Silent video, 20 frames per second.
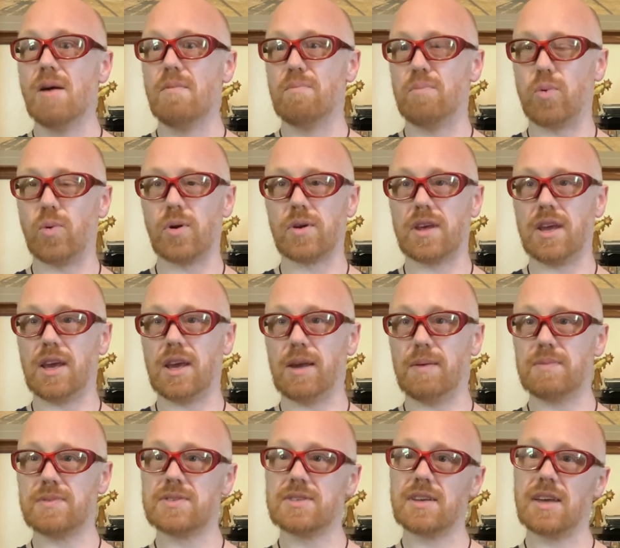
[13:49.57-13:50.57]
board
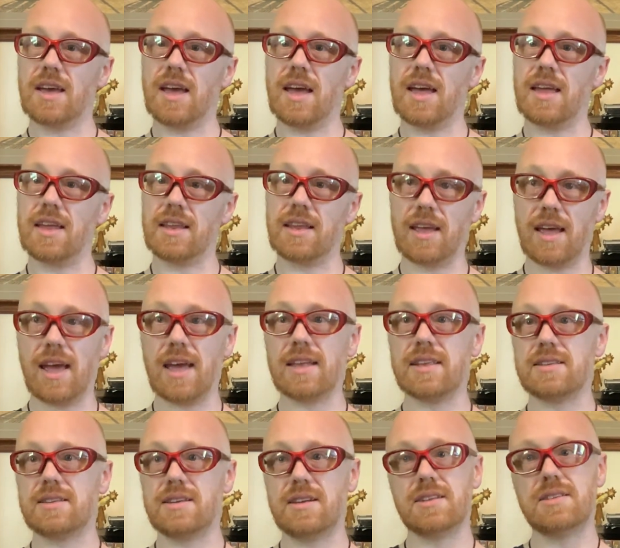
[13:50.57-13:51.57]
games
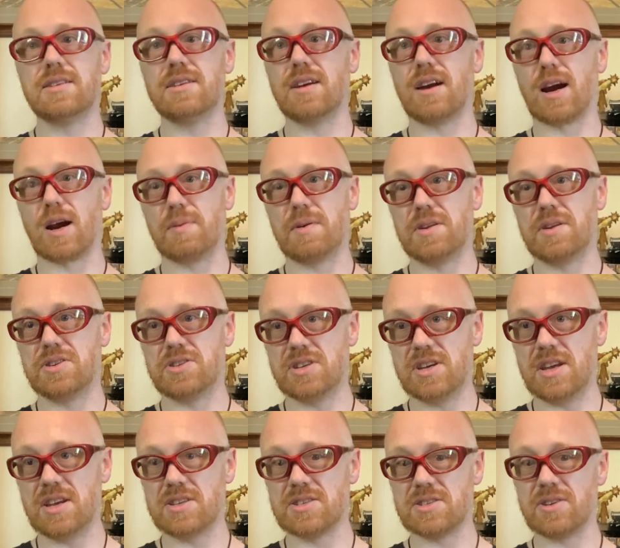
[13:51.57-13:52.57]
and
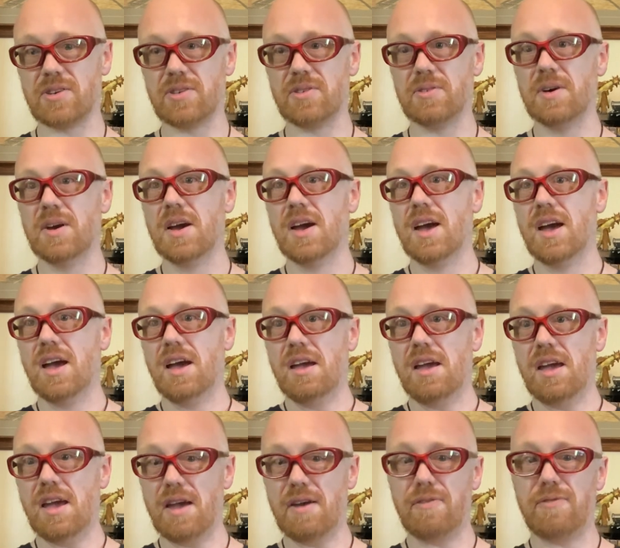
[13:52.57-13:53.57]
TTRPG. So
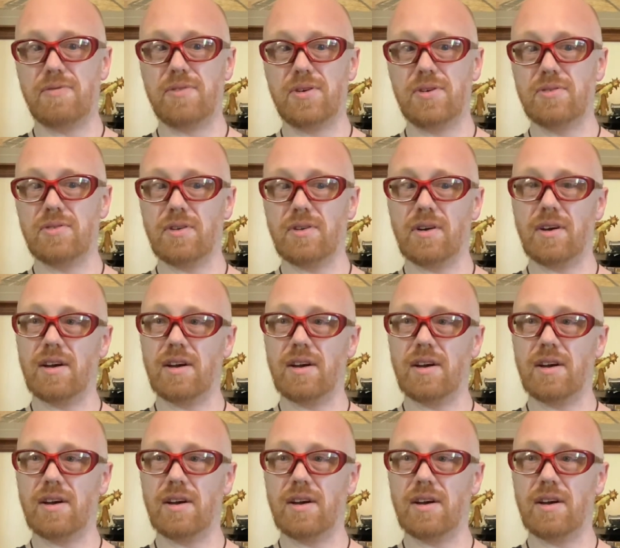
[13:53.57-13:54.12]
if you